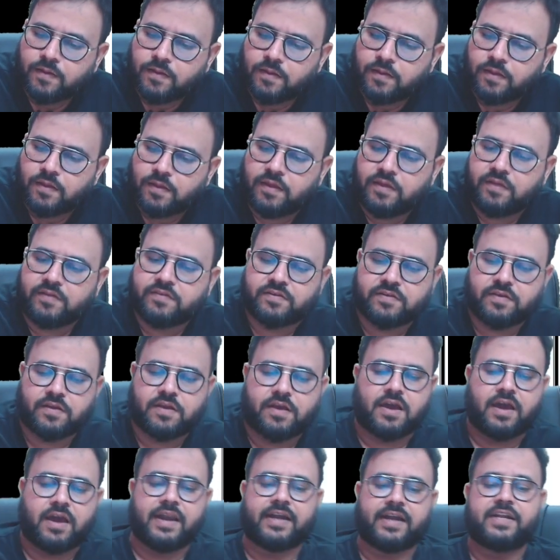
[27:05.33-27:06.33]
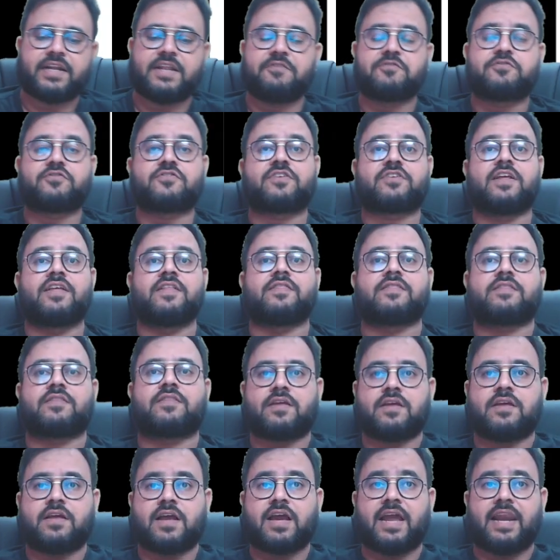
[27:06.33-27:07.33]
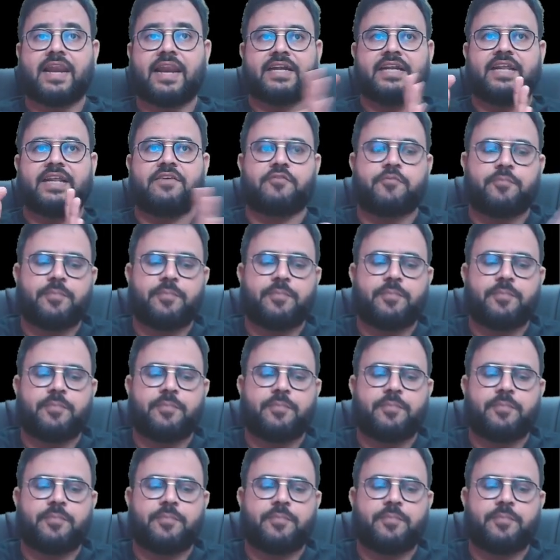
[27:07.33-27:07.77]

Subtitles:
Is collective strength, collective